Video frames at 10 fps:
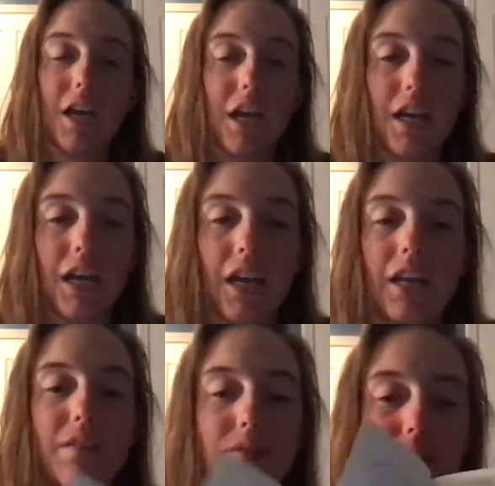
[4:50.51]
It kind of
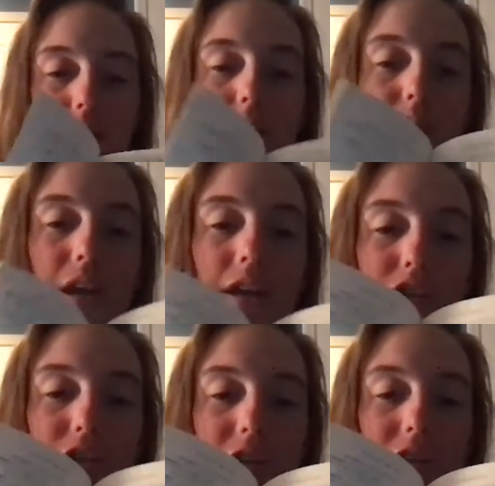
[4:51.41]
gives the
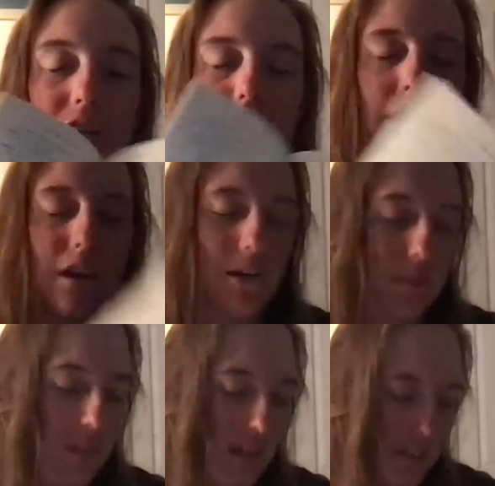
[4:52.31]
location and things